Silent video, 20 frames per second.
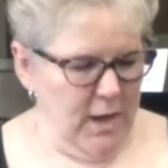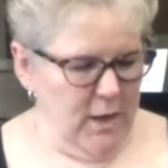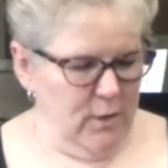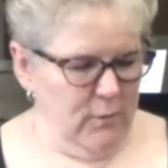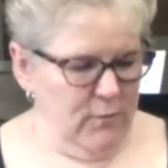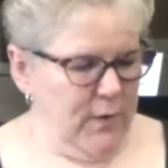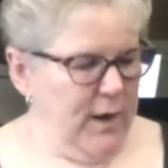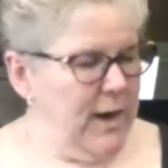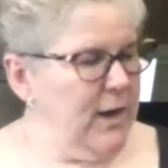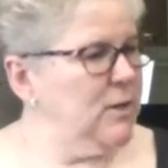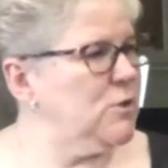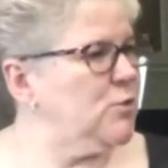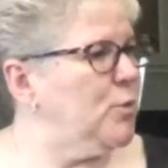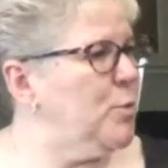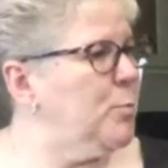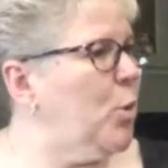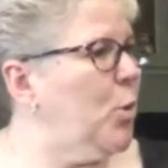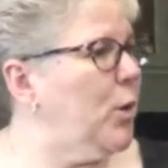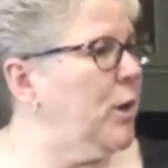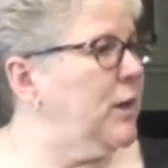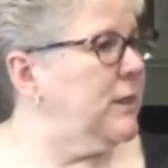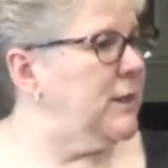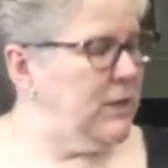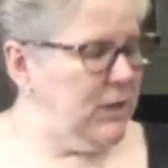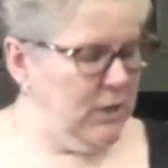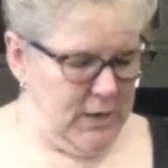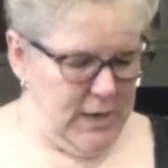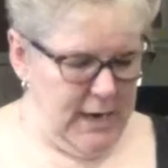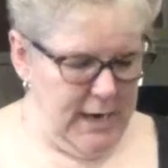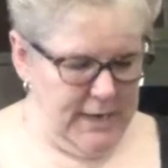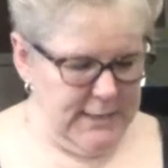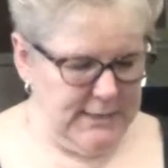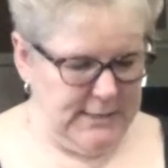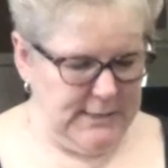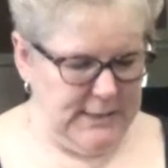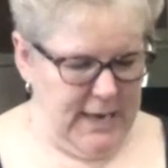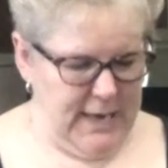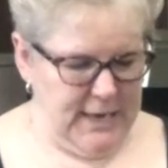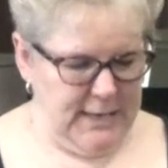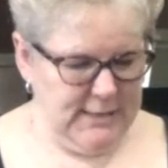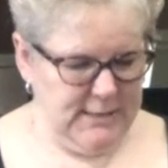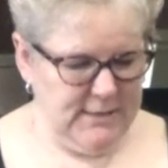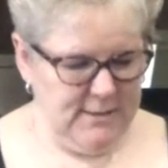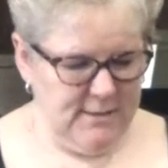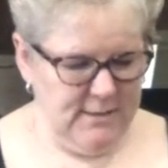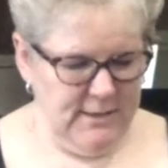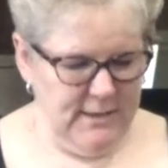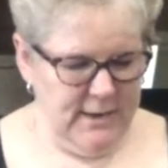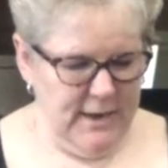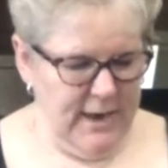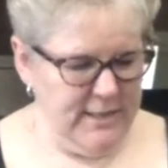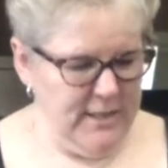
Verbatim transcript: wildfires reported in the United States,